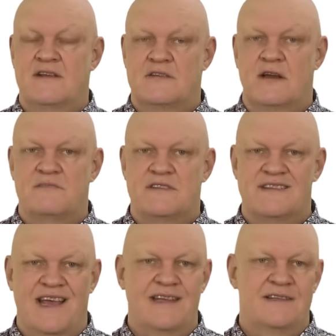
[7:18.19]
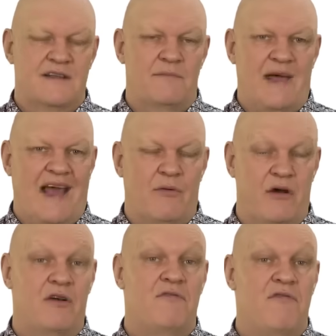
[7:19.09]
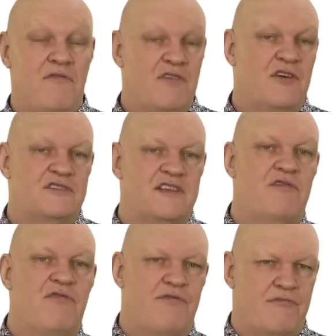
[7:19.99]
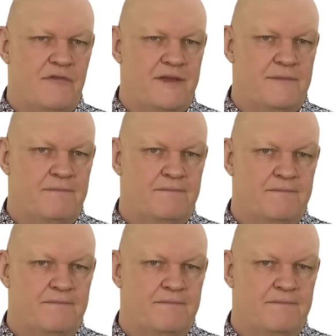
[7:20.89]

times 10 to the power of 33.